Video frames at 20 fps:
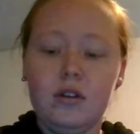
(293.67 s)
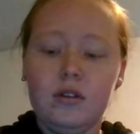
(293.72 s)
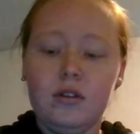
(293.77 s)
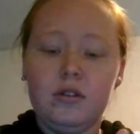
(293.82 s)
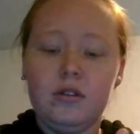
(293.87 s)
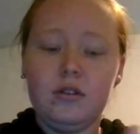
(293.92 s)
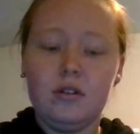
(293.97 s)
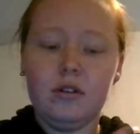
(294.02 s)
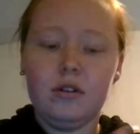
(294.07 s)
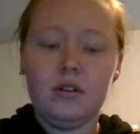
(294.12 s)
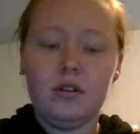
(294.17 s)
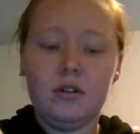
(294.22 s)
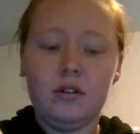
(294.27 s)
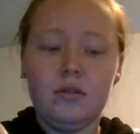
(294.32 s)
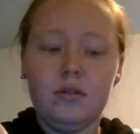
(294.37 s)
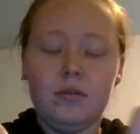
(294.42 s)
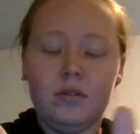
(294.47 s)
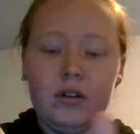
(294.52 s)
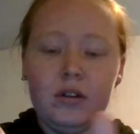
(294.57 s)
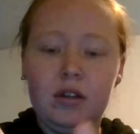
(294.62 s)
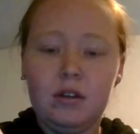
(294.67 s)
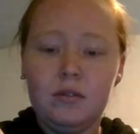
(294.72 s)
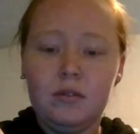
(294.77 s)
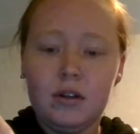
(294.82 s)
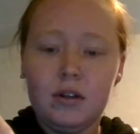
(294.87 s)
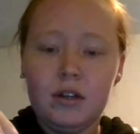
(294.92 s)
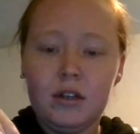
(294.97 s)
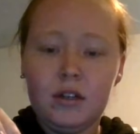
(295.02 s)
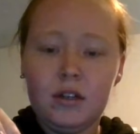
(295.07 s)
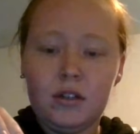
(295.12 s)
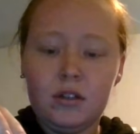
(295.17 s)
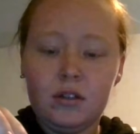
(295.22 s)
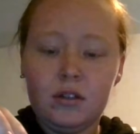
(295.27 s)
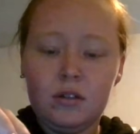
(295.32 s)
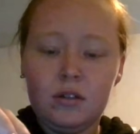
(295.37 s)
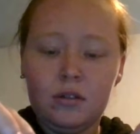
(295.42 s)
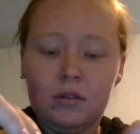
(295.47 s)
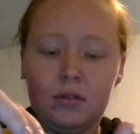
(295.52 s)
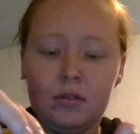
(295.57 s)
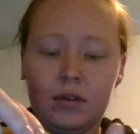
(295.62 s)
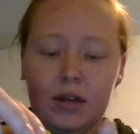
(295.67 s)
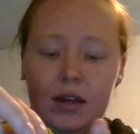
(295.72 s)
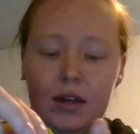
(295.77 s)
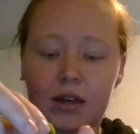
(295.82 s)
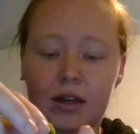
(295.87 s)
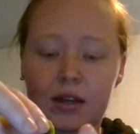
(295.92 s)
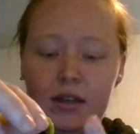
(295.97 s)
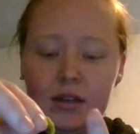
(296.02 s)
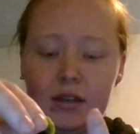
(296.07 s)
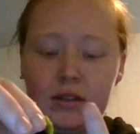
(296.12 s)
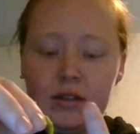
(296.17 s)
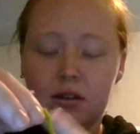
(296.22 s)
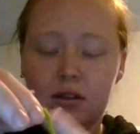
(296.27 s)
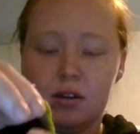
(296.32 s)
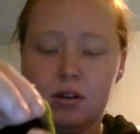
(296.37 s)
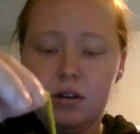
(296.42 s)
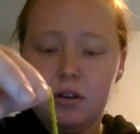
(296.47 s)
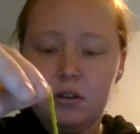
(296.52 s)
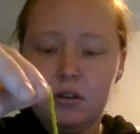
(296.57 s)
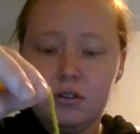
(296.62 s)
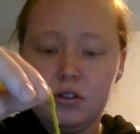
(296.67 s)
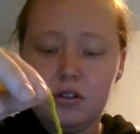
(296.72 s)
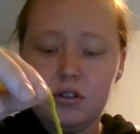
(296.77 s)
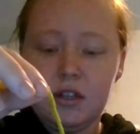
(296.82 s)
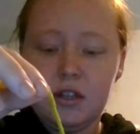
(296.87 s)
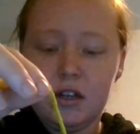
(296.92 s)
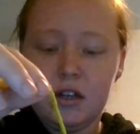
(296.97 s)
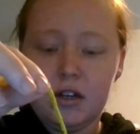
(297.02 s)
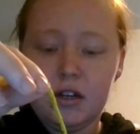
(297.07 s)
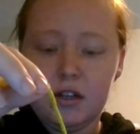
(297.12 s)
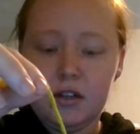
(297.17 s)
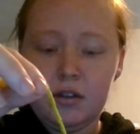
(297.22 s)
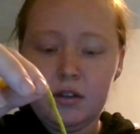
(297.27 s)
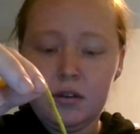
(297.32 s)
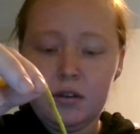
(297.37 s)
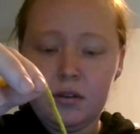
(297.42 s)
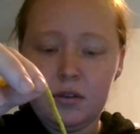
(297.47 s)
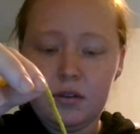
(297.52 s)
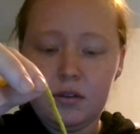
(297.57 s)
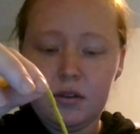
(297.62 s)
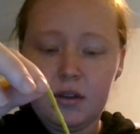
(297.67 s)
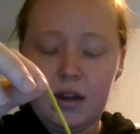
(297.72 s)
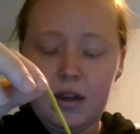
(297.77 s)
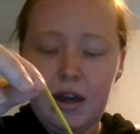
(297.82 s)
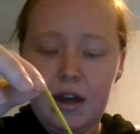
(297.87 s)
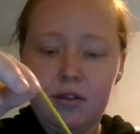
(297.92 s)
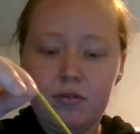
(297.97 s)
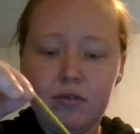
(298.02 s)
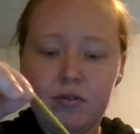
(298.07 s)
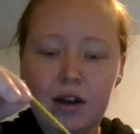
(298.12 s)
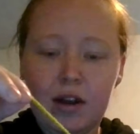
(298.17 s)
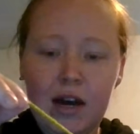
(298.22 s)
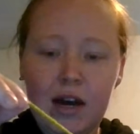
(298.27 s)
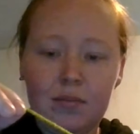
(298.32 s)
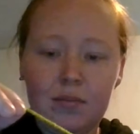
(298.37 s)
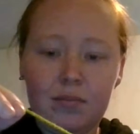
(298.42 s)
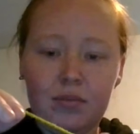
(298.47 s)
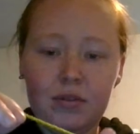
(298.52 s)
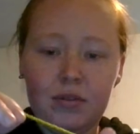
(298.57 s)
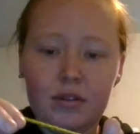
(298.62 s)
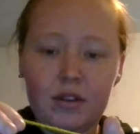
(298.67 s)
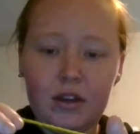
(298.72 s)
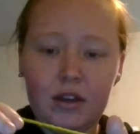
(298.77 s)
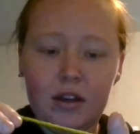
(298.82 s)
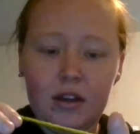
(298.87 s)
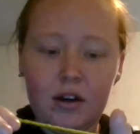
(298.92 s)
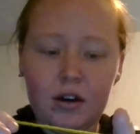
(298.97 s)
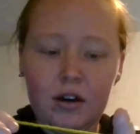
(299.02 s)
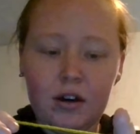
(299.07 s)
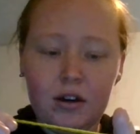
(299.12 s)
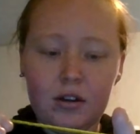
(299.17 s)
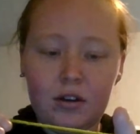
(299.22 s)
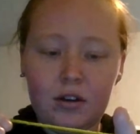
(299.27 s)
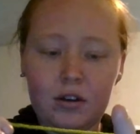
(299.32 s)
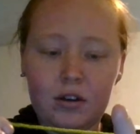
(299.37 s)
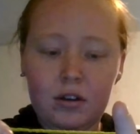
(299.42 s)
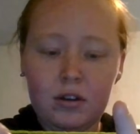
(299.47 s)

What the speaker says: So what you want to do is hold your yarn and wrap the yarn